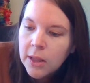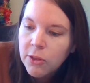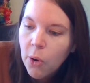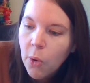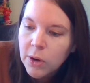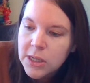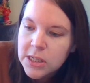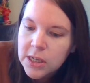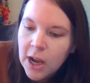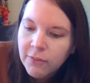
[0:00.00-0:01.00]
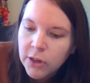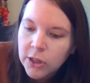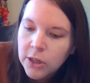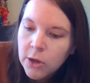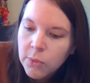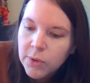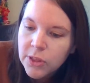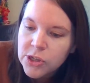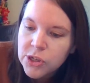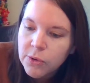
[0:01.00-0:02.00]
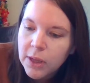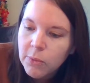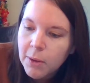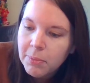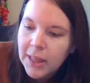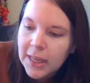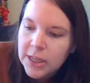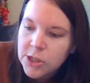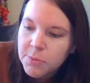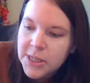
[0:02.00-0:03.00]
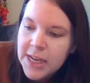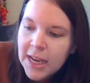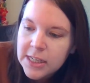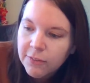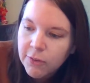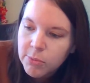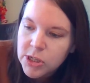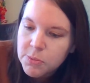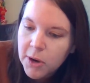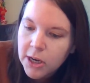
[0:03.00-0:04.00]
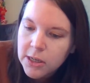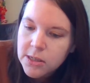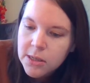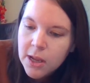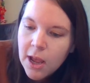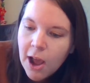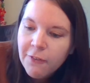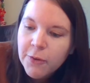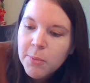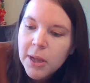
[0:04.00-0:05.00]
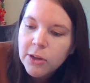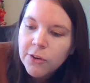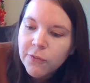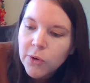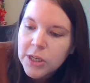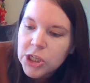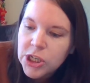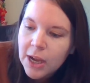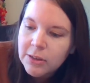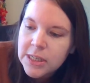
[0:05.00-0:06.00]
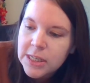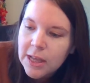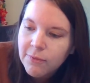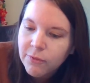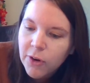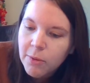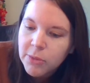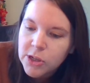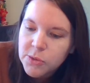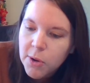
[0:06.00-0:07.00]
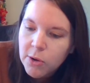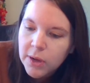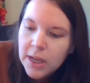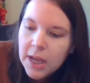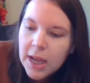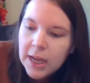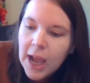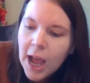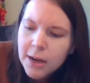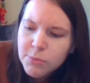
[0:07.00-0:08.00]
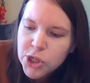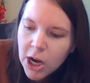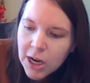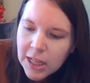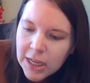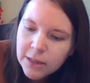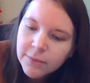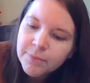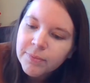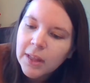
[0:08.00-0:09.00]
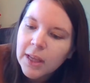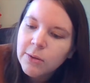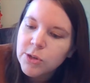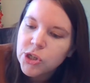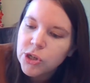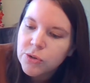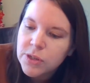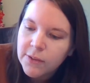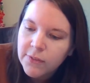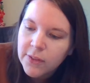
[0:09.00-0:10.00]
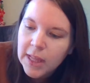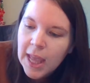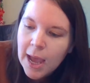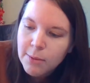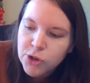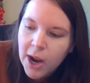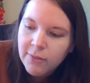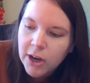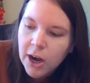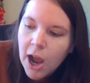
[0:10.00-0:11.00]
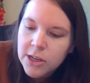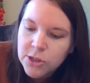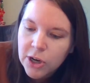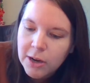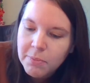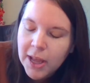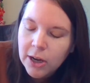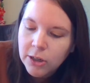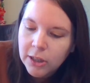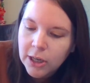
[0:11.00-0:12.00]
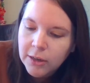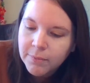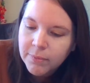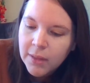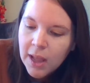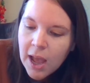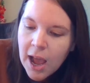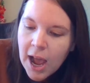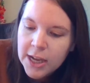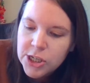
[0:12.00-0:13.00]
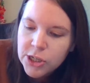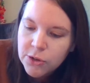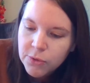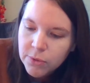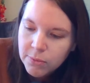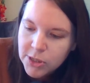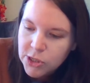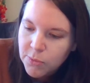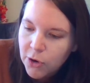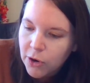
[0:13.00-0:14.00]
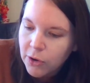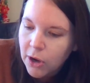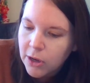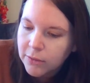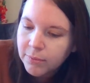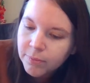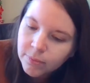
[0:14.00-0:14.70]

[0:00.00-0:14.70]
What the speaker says: the horse covered with a soaking wet blanket to protect it from the sparks. A familiar voice shouted to them from the smoke. Got him, Charlie? It was Joseph, the cab driver Oscar had met earlier. I do, Mr. Morrow called.